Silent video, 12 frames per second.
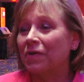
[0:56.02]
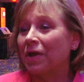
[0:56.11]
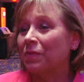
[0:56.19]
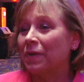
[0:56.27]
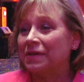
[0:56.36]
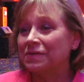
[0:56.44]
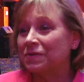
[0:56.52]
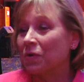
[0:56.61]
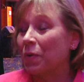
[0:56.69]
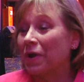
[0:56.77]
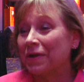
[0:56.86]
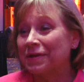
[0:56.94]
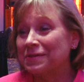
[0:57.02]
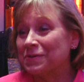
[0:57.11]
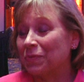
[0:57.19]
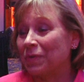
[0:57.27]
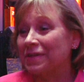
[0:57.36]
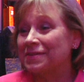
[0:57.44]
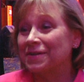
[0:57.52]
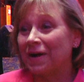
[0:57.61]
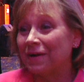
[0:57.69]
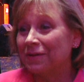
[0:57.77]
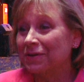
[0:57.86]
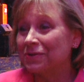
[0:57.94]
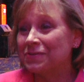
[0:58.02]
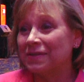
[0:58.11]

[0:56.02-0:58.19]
got to raise awareness and raise dollars,